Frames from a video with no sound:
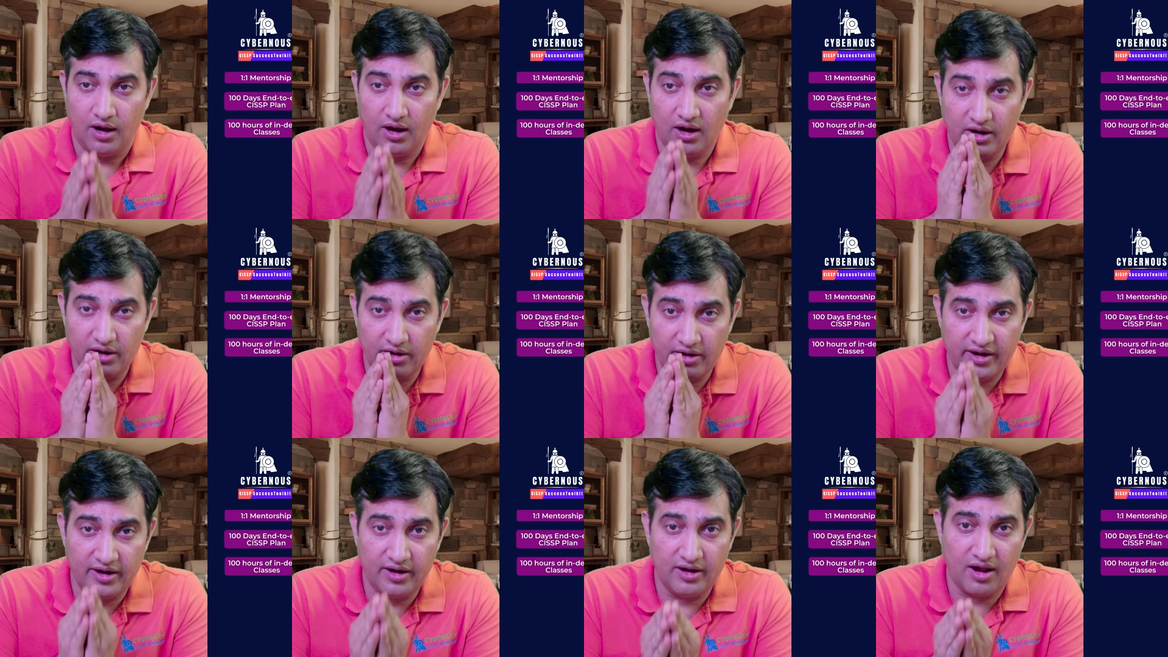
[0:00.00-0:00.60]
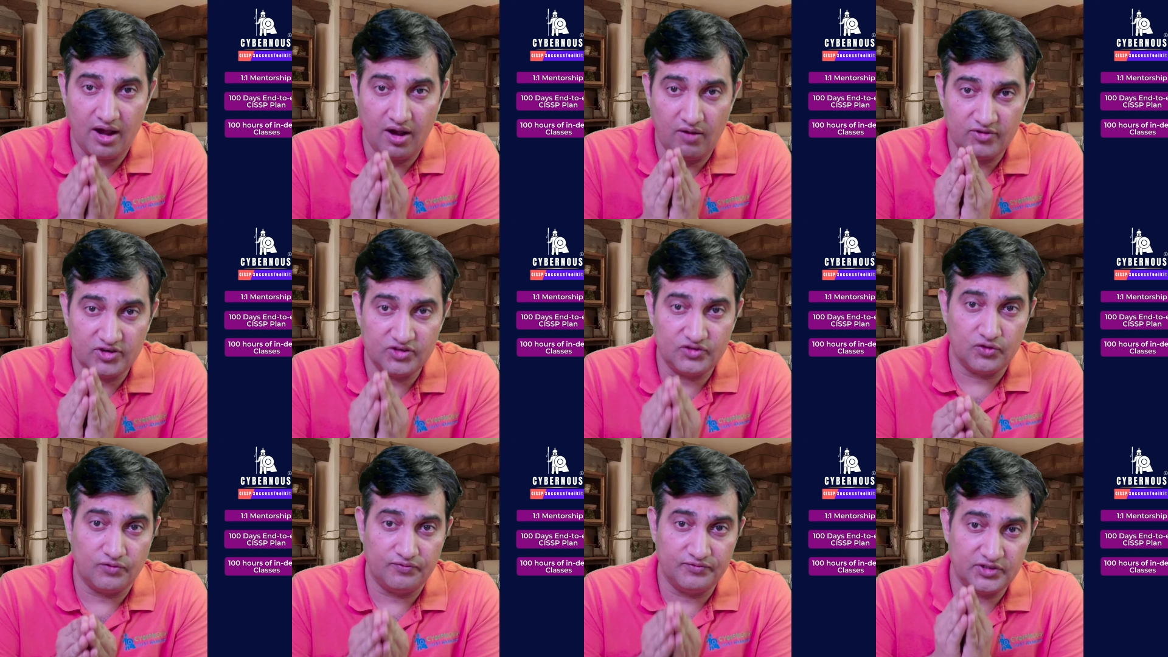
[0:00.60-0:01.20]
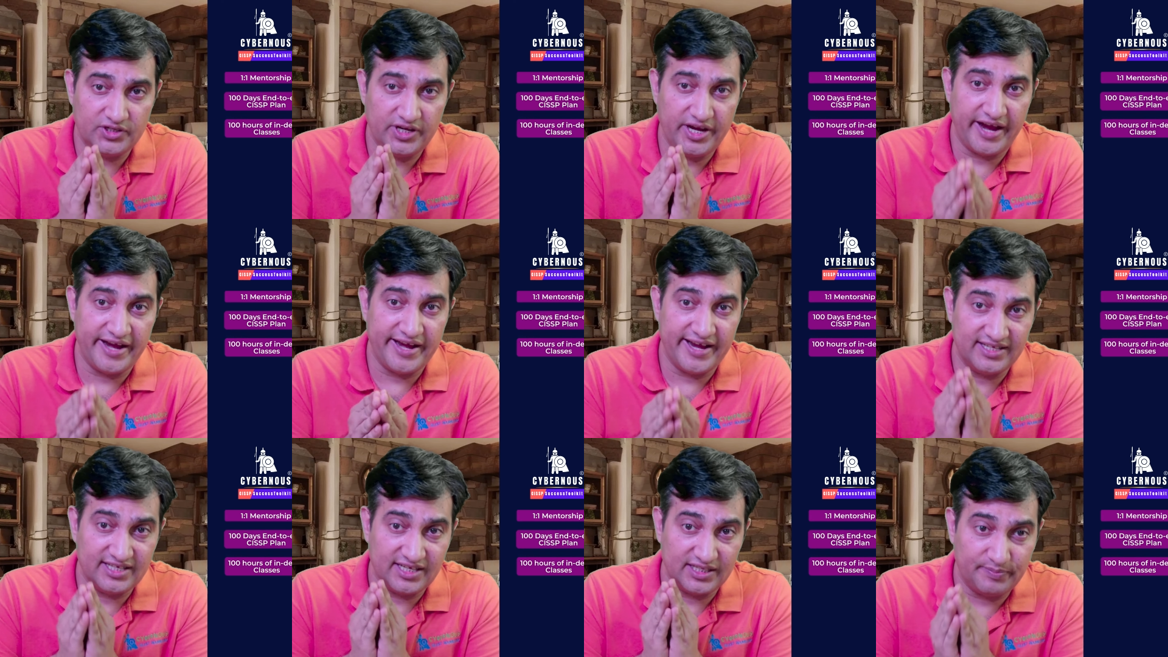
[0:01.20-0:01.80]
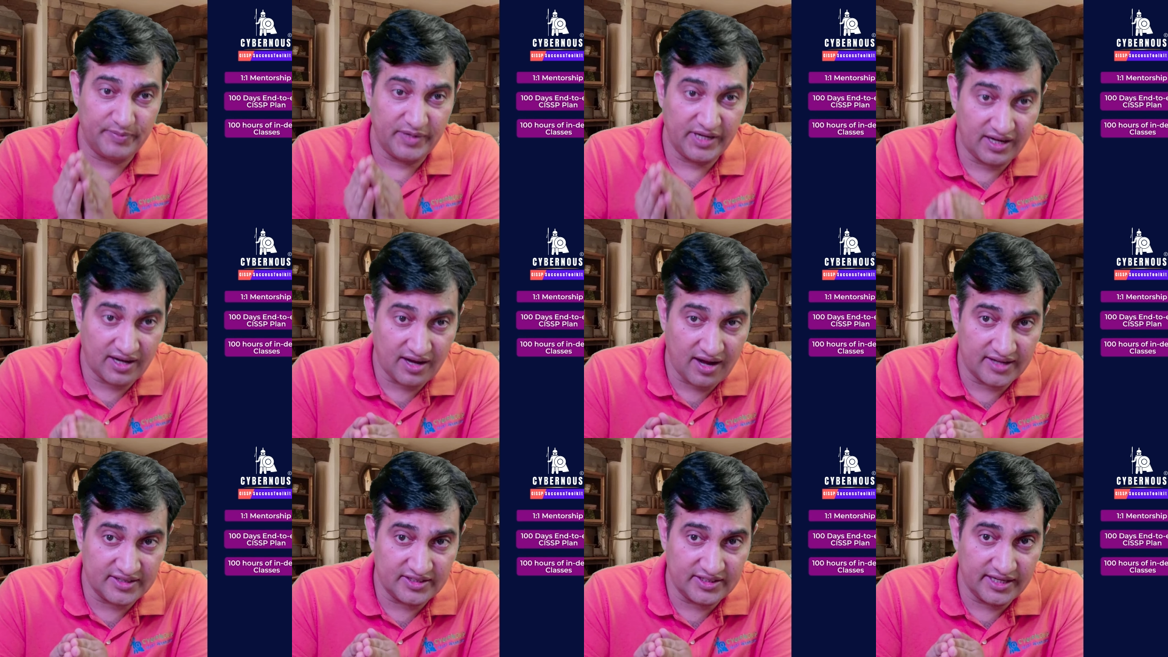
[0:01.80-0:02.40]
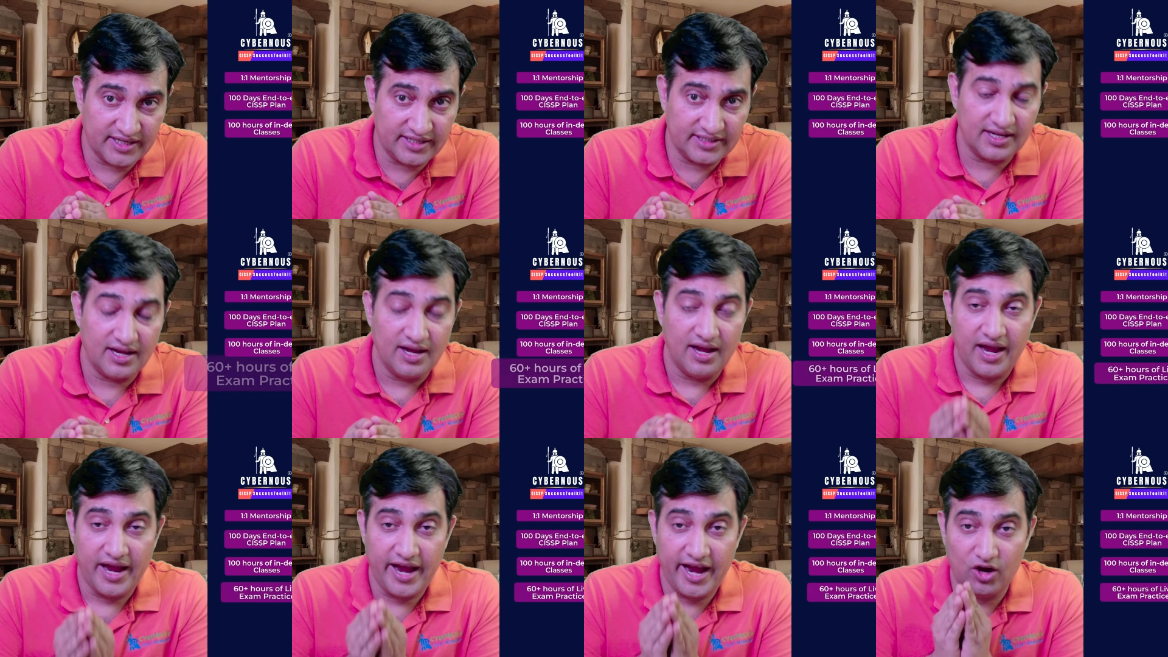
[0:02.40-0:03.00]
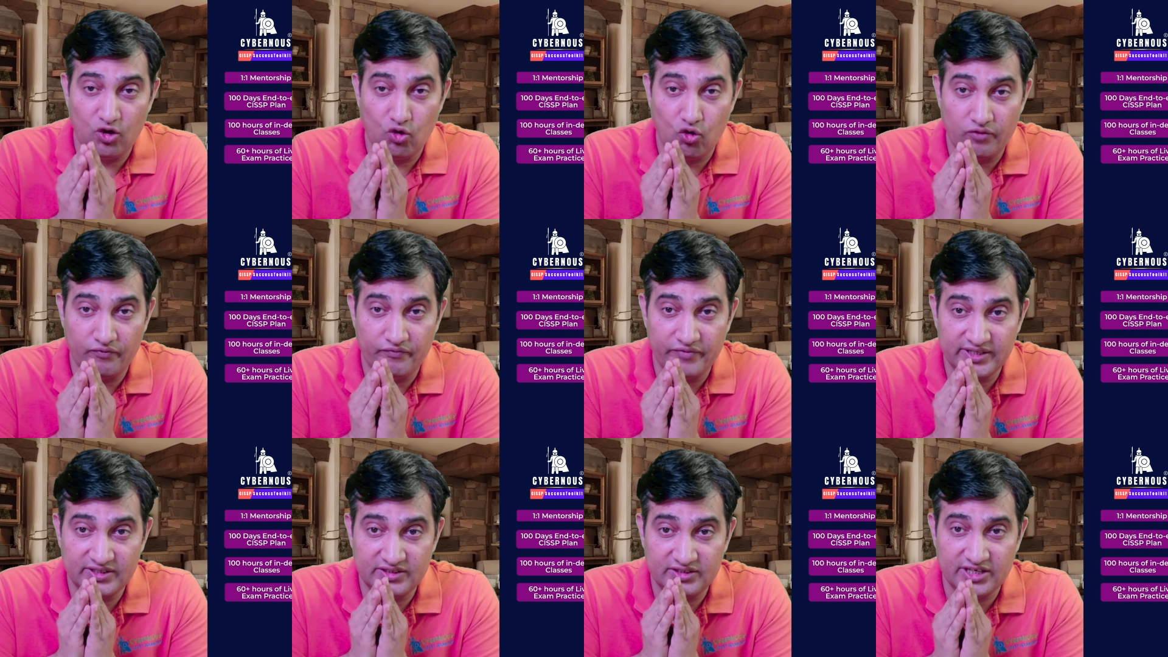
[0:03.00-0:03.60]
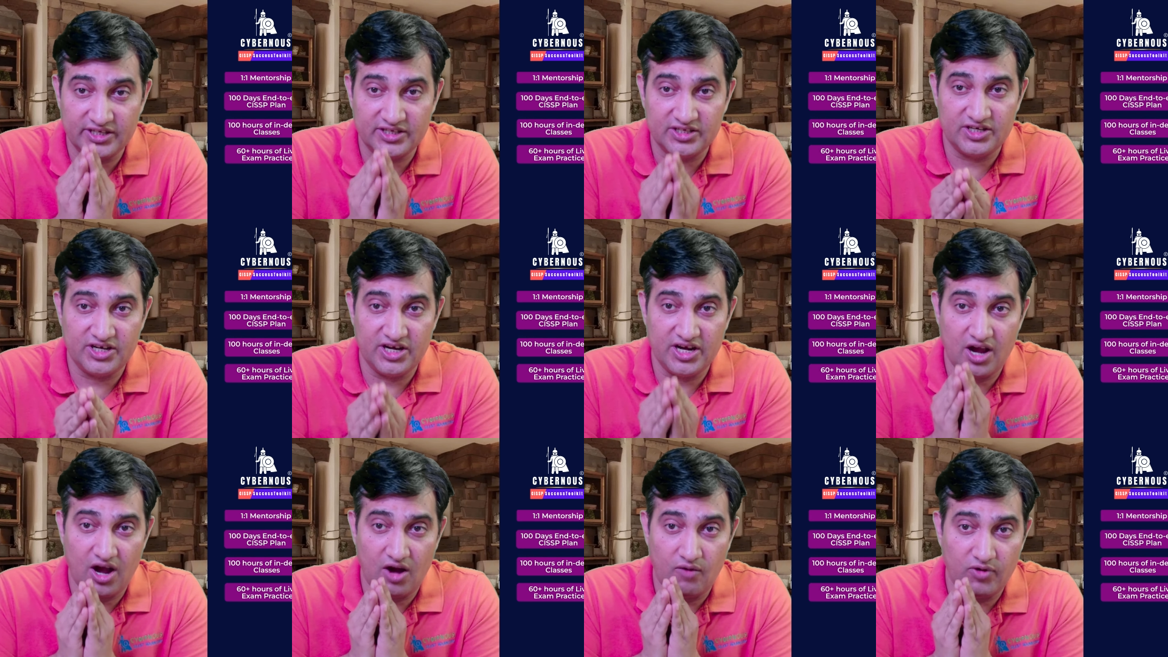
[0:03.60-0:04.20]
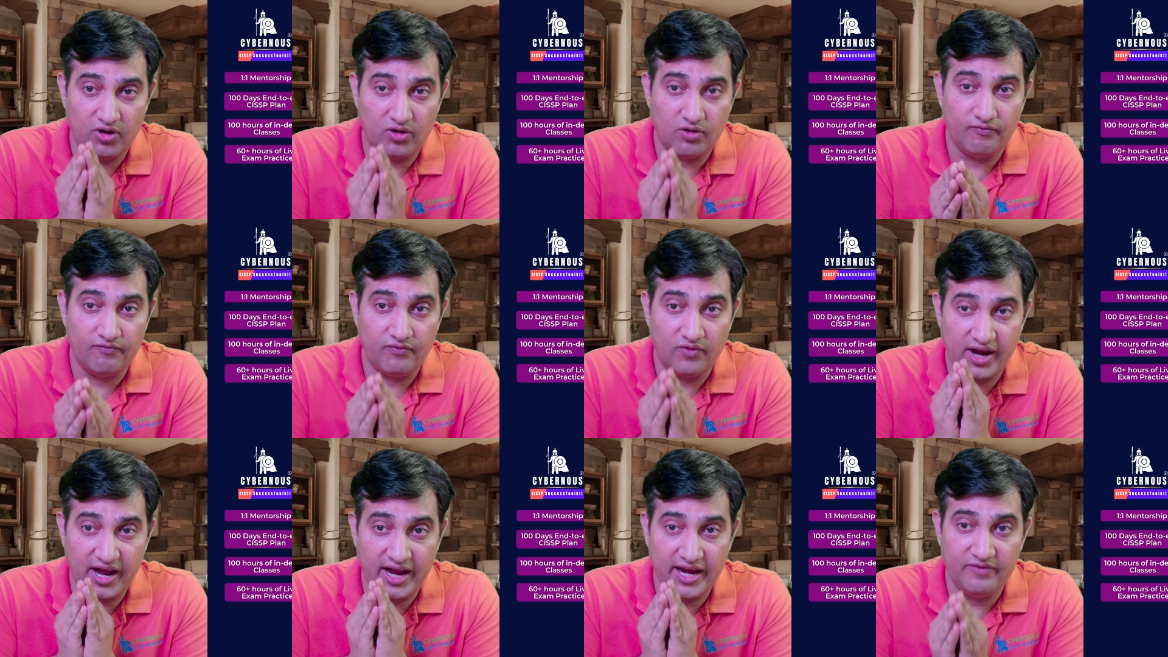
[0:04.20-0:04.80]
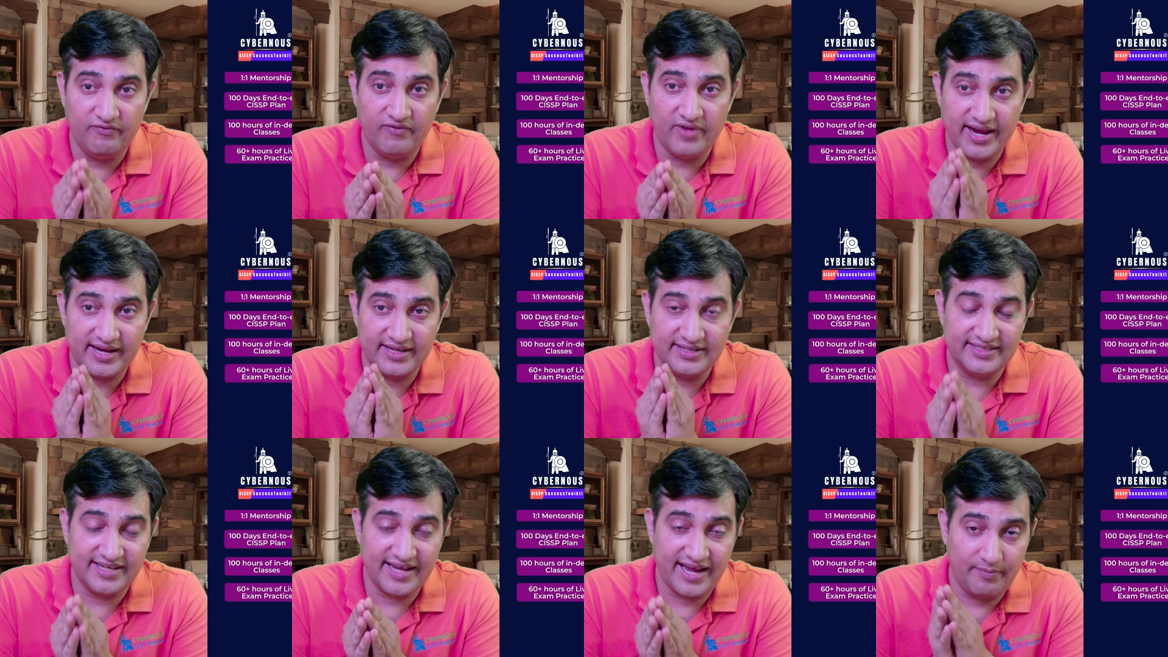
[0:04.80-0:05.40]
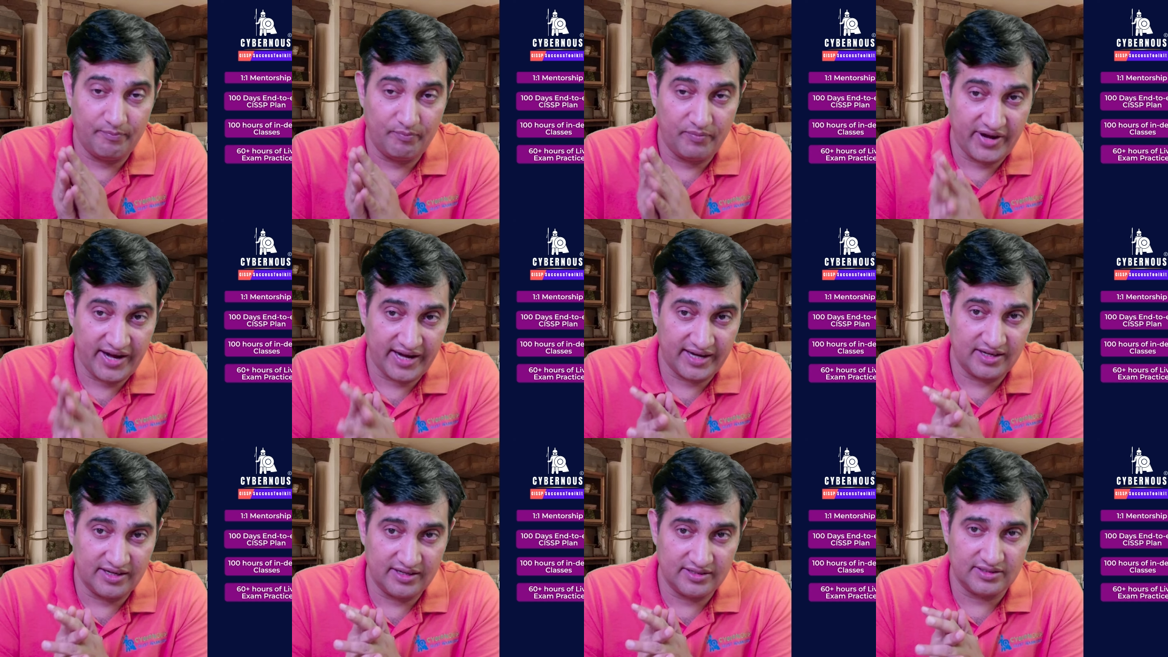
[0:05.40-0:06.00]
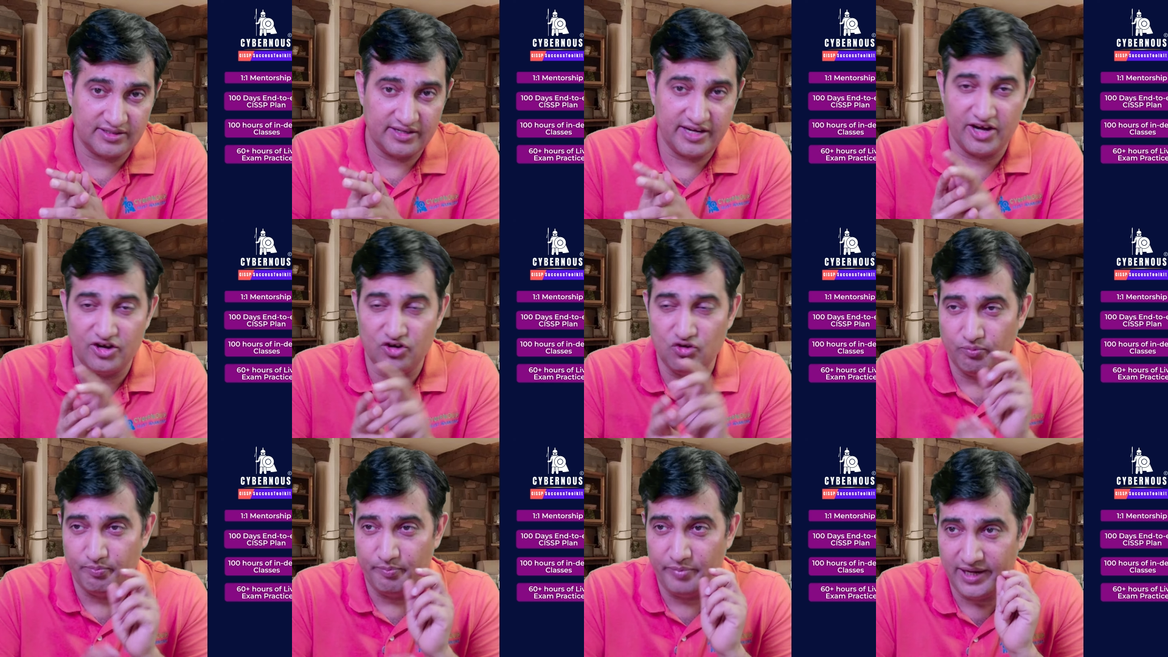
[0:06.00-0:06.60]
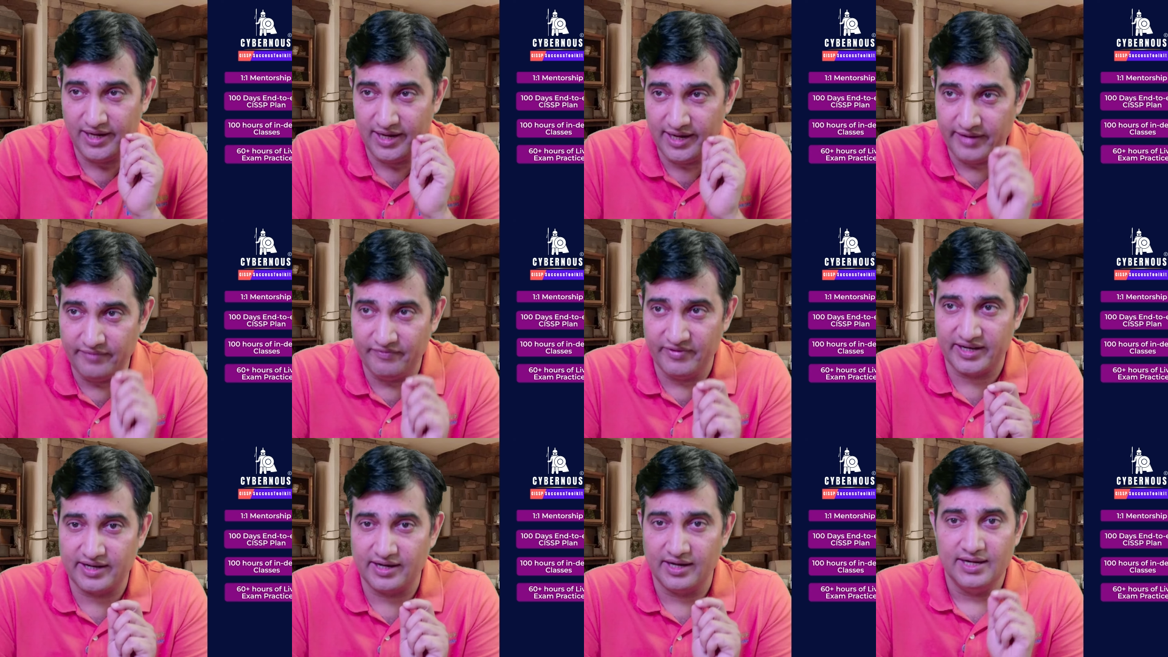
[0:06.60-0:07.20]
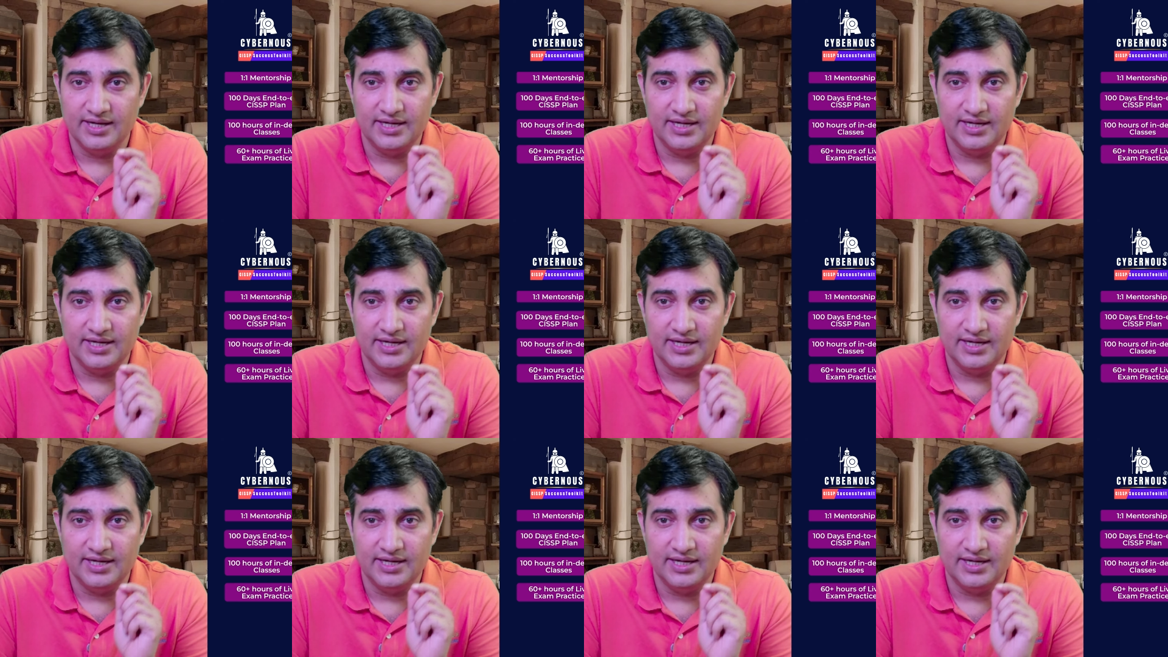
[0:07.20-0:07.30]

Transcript: 100 hours of CISSP classes, along with 60 hours of live exam practice. Can you believe it?